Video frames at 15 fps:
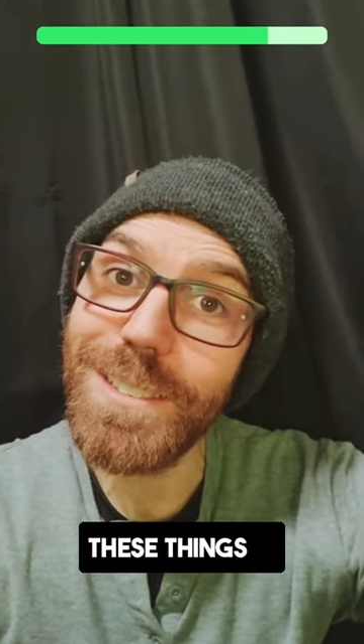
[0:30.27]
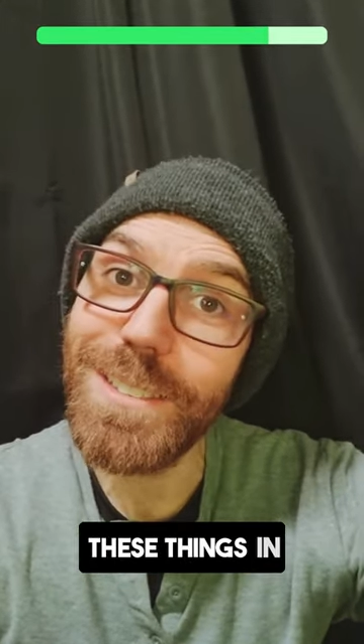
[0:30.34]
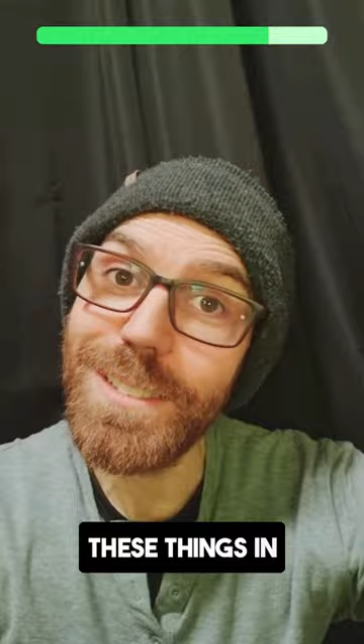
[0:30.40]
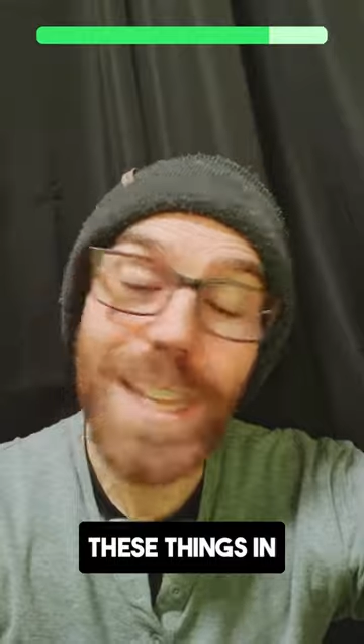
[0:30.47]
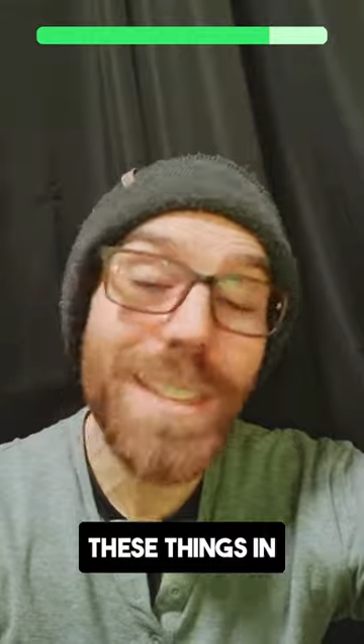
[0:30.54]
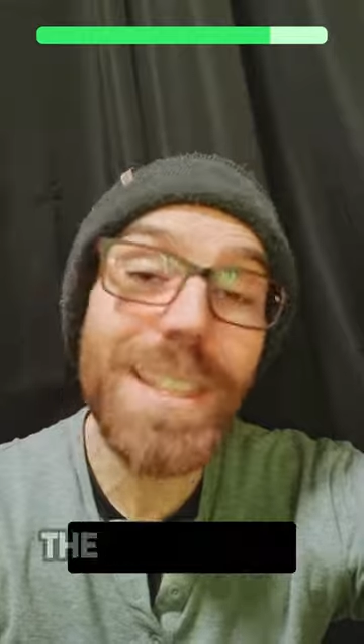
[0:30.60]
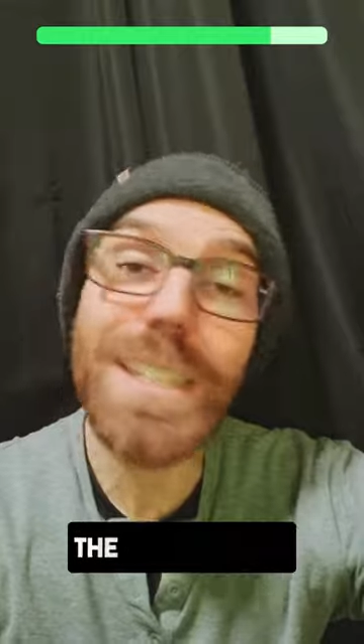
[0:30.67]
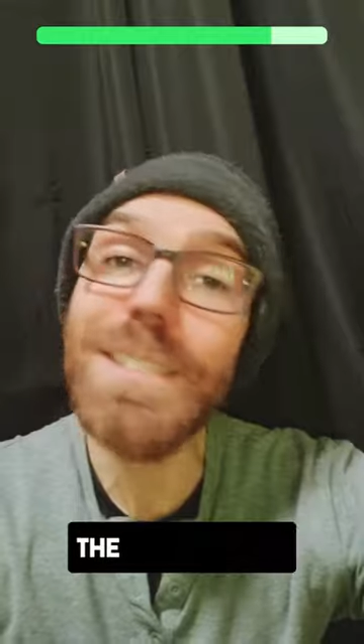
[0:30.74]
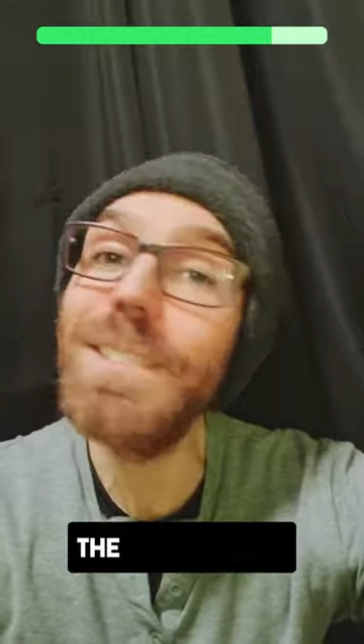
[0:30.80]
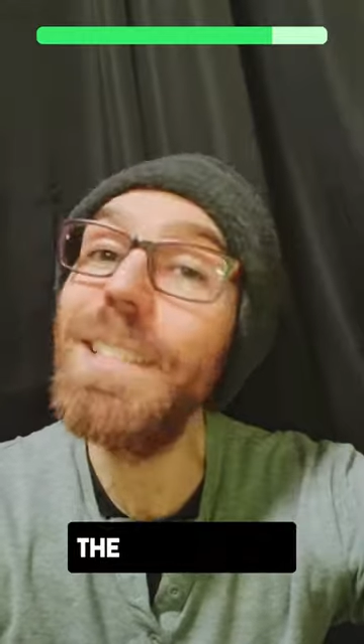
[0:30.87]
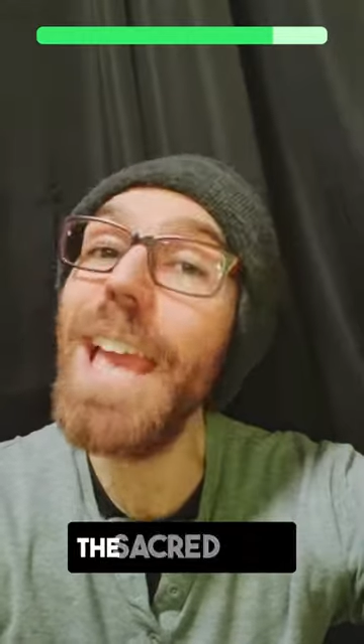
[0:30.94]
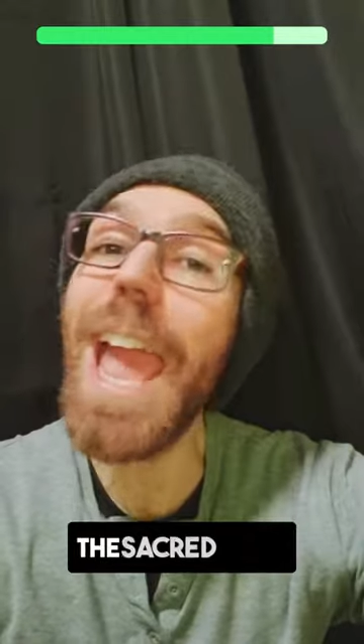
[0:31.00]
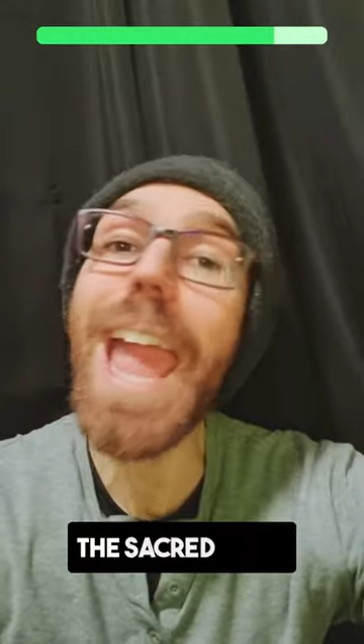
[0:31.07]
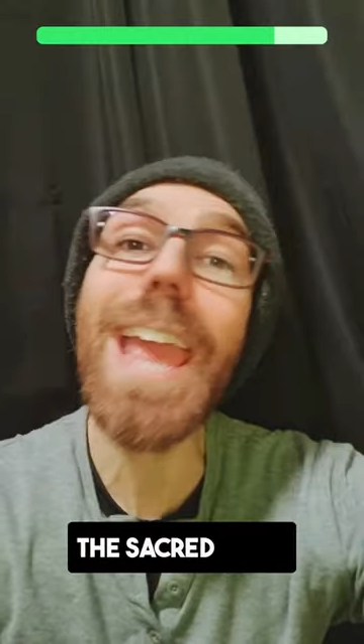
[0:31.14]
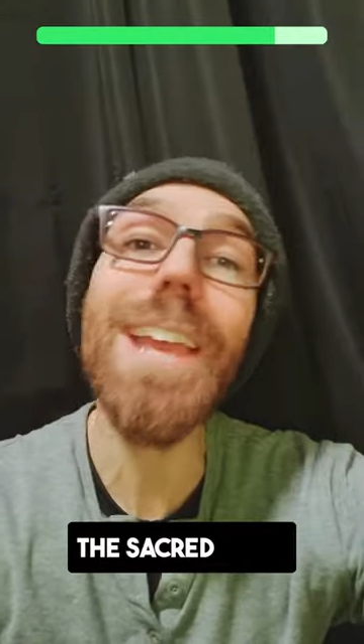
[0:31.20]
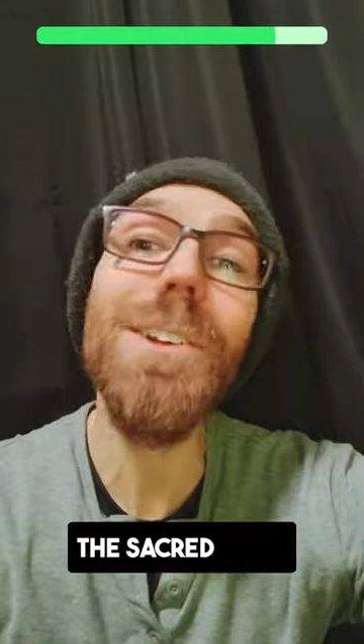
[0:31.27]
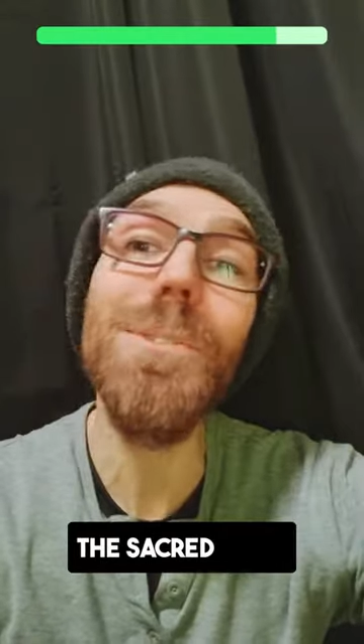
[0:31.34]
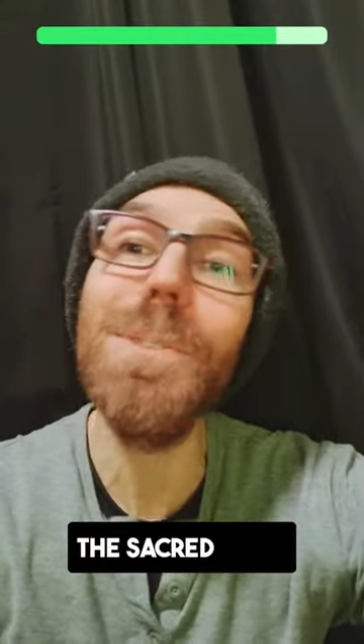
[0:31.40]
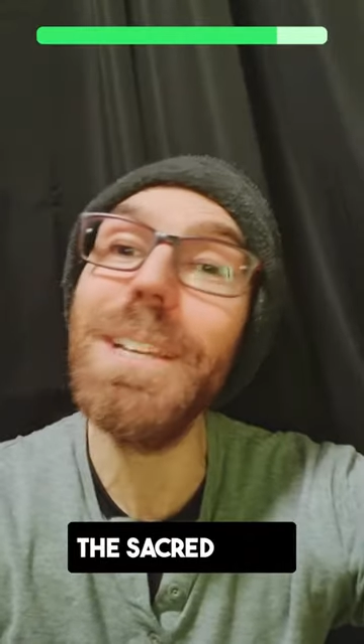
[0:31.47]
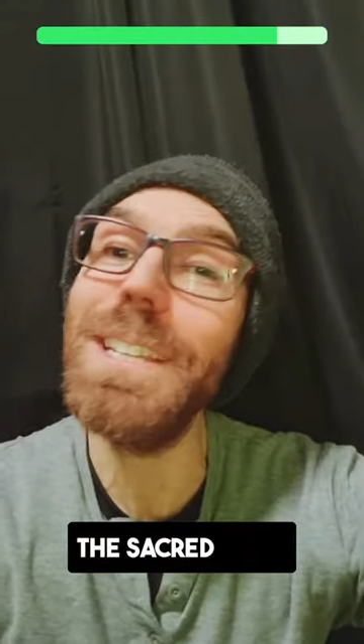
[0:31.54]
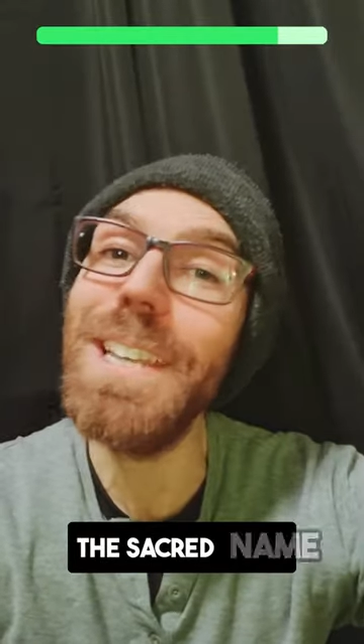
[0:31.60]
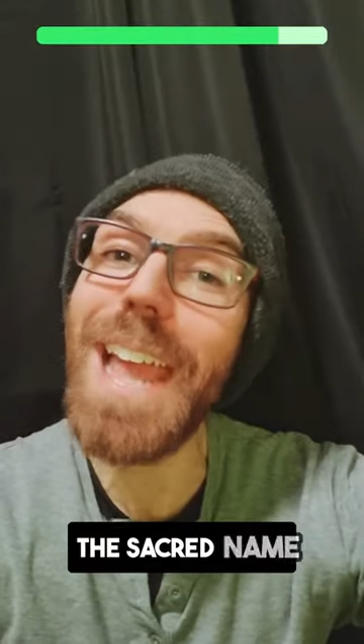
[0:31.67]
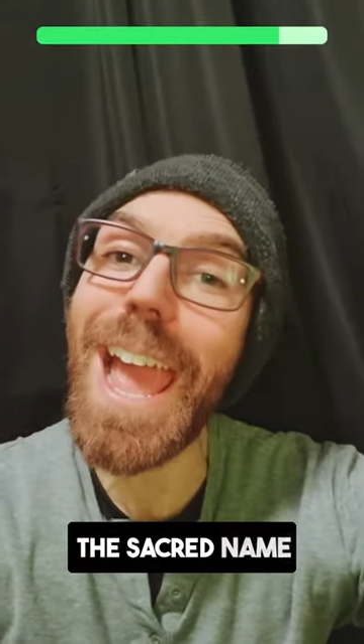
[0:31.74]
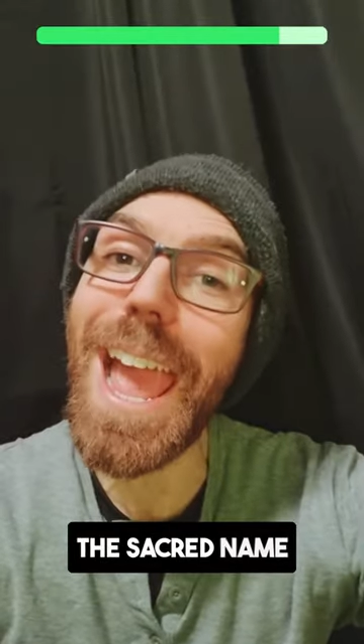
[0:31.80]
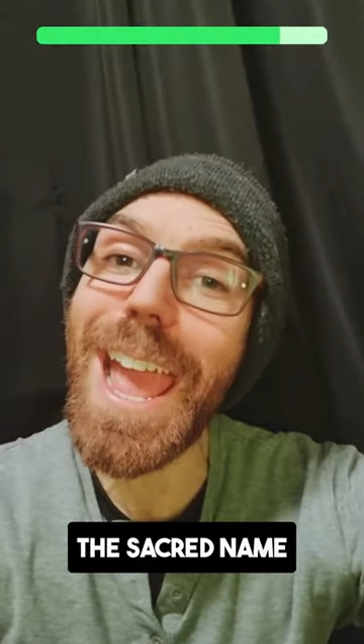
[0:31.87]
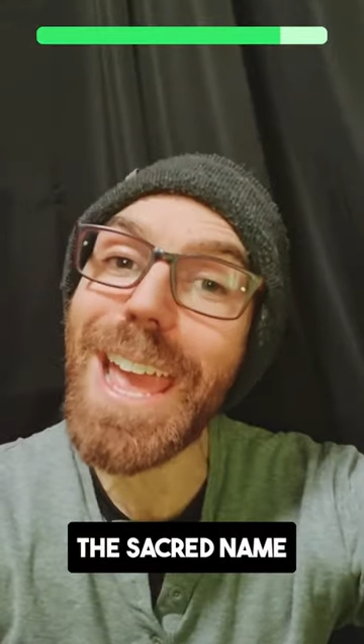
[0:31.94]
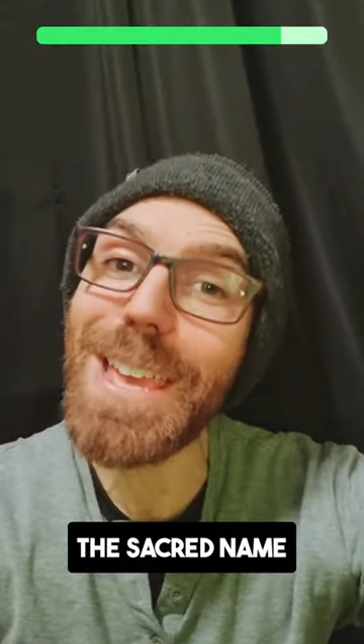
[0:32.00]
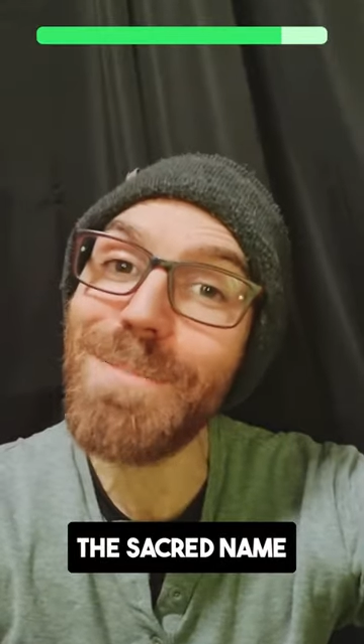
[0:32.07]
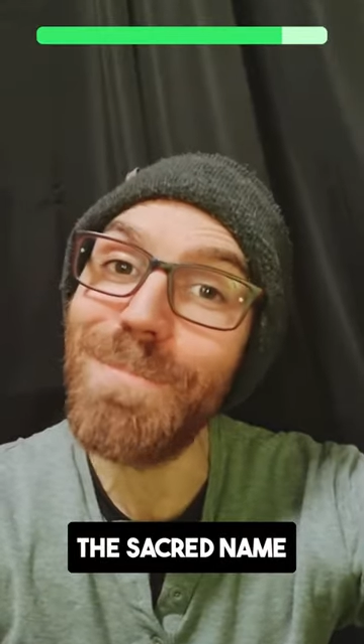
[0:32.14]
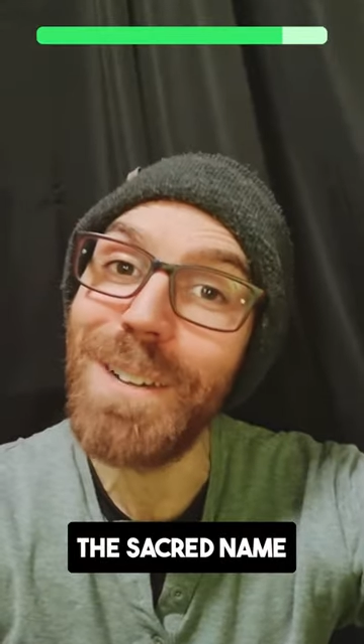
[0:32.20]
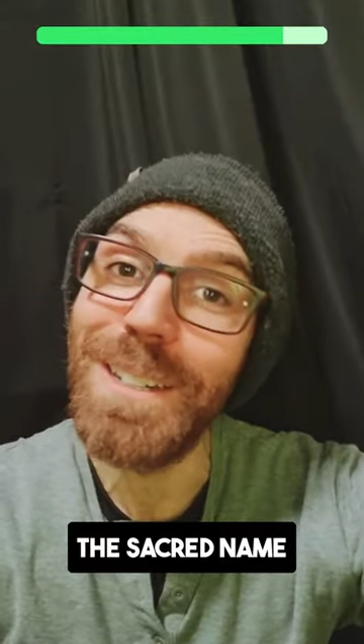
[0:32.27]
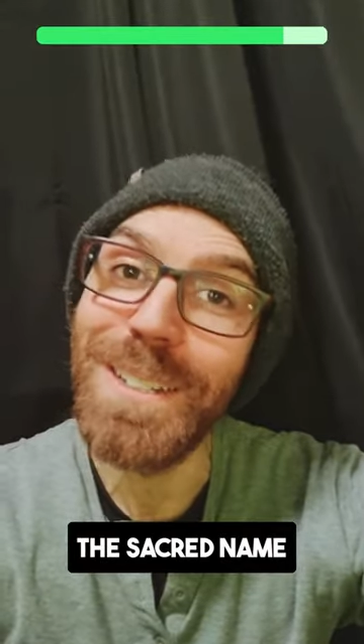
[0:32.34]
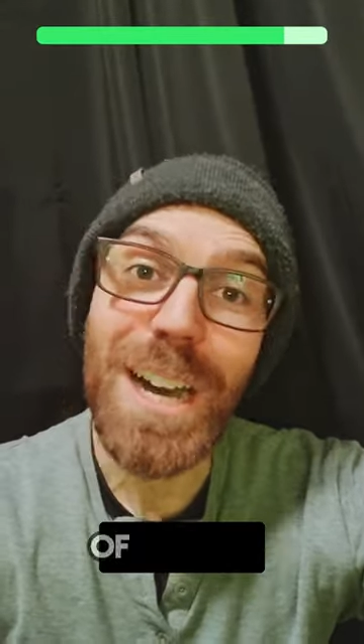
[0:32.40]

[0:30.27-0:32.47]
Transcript: in the sacred name